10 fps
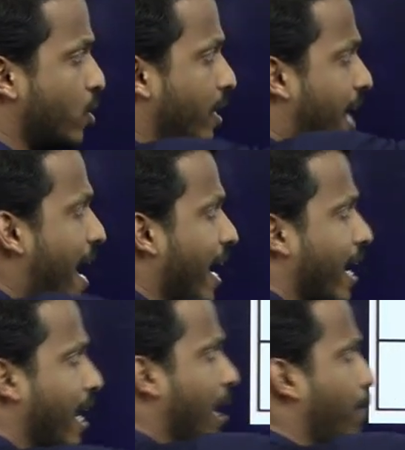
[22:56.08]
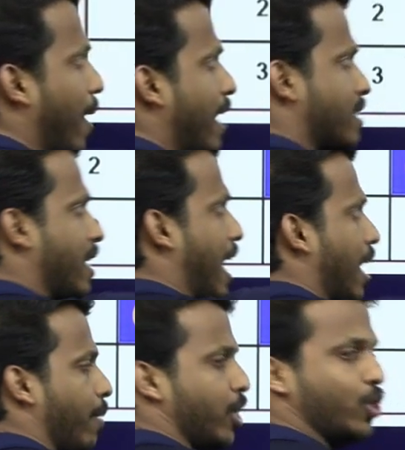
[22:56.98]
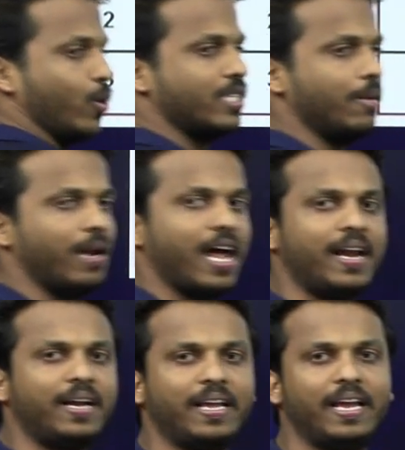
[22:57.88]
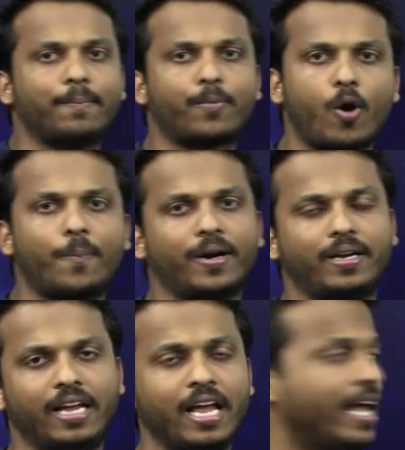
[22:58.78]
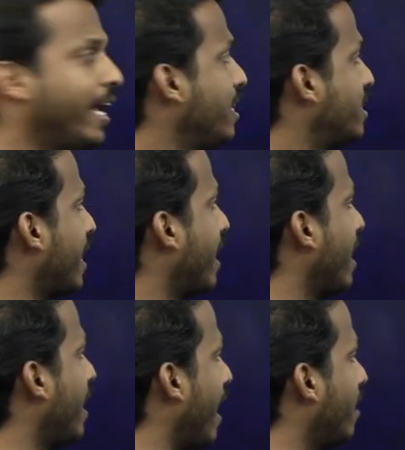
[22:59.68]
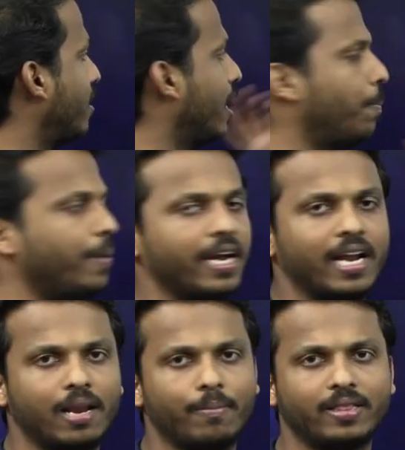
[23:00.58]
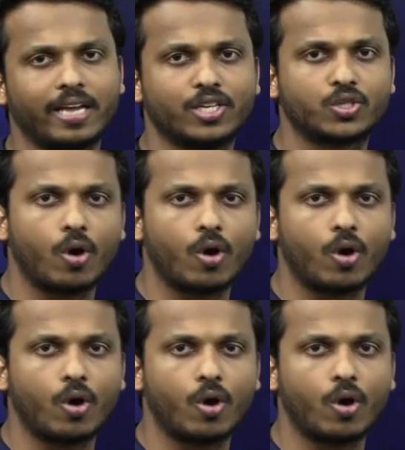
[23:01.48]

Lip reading: So diagonally placed element shows similarity in property in second and third period element, that is